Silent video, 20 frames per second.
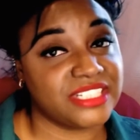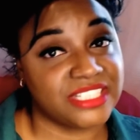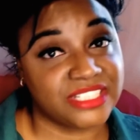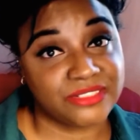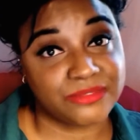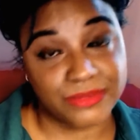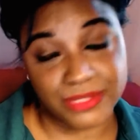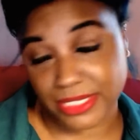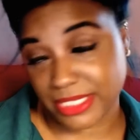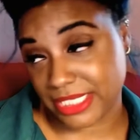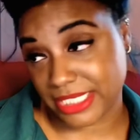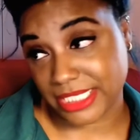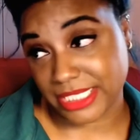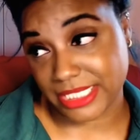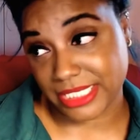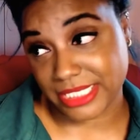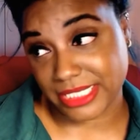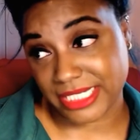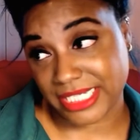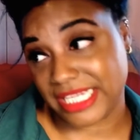really good.
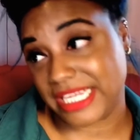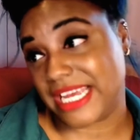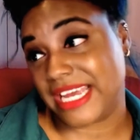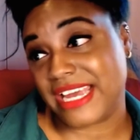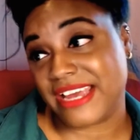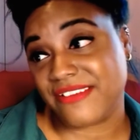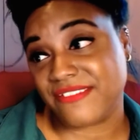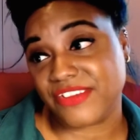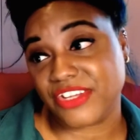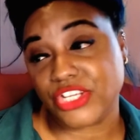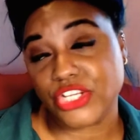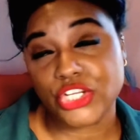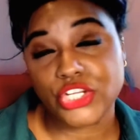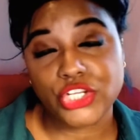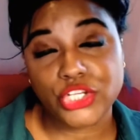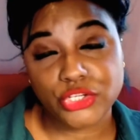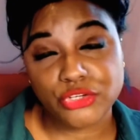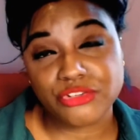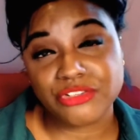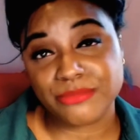Like, I have a
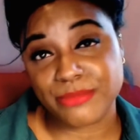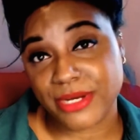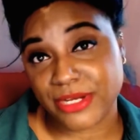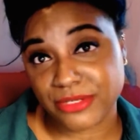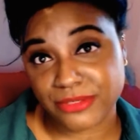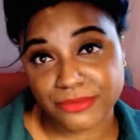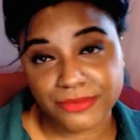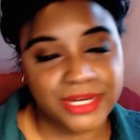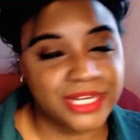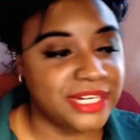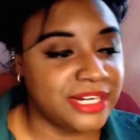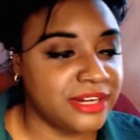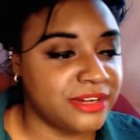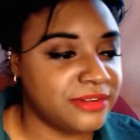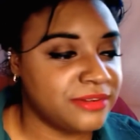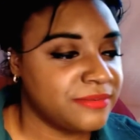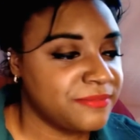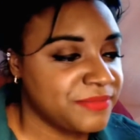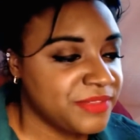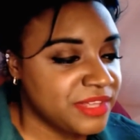huge bottle right
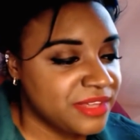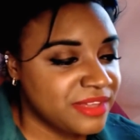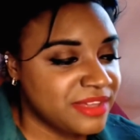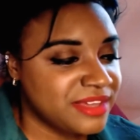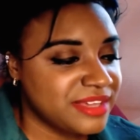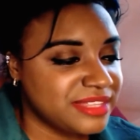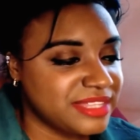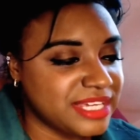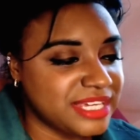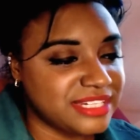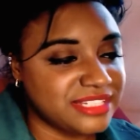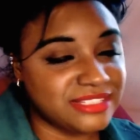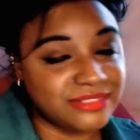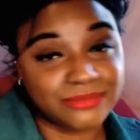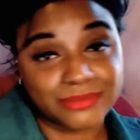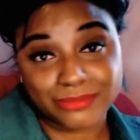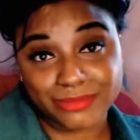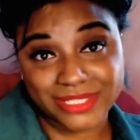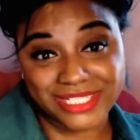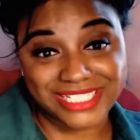now that's
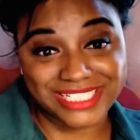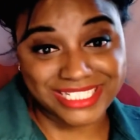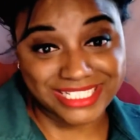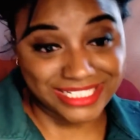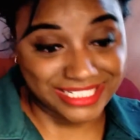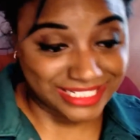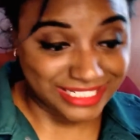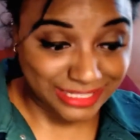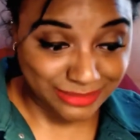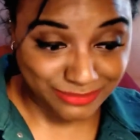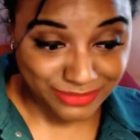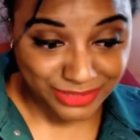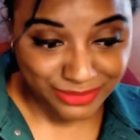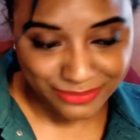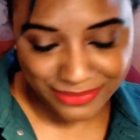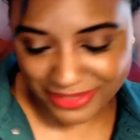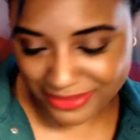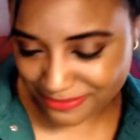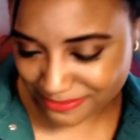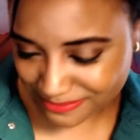replacing this empty
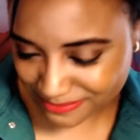one.